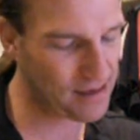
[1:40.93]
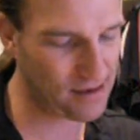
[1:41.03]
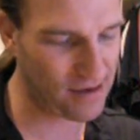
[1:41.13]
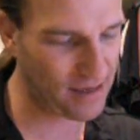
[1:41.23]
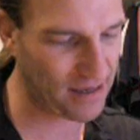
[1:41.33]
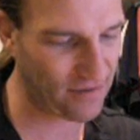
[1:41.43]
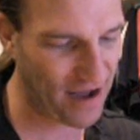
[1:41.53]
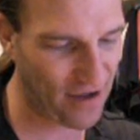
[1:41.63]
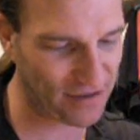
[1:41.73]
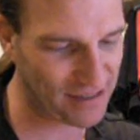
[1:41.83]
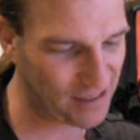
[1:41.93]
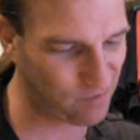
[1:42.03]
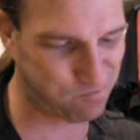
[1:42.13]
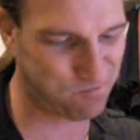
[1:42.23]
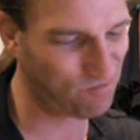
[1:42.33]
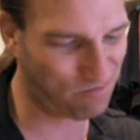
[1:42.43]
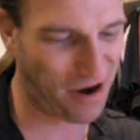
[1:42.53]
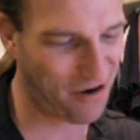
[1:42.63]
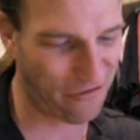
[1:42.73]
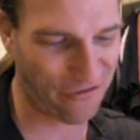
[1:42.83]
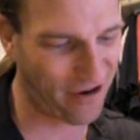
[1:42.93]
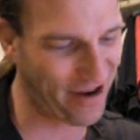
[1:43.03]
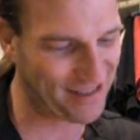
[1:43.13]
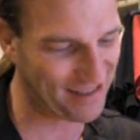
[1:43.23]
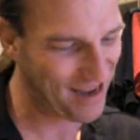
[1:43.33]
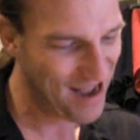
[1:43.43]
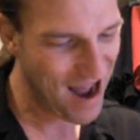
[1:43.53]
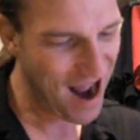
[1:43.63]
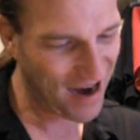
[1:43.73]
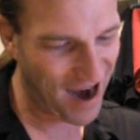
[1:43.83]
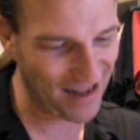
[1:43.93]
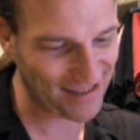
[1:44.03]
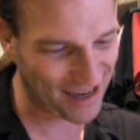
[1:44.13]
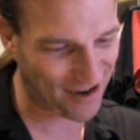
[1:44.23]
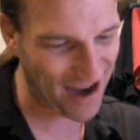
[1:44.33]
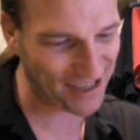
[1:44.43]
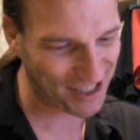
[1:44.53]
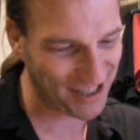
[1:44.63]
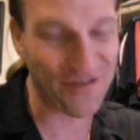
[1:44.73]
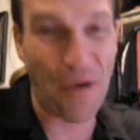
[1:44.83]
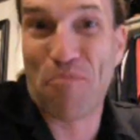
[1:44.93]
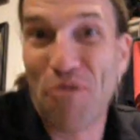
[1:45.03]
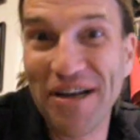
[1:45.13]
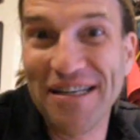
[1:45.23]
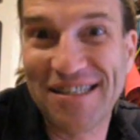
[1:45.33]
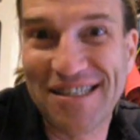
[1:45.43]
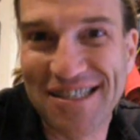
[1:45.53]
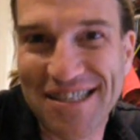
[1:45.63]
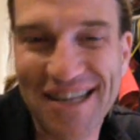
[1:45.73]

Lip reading: Oh, I love how this is paraphrased. Consecration of the priests.